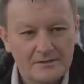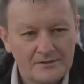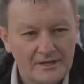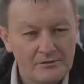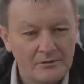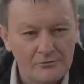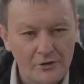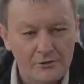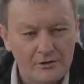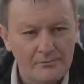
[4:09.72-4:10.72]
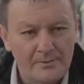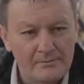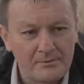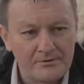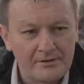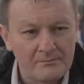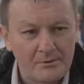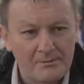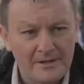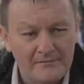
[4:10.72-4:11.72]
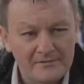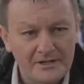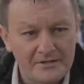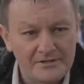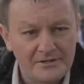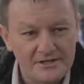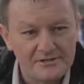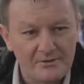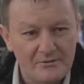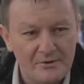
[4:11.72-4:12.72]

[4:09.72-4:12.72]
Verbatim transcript: Okay. Well, there are a lot of people who think that mobile advertising needs to be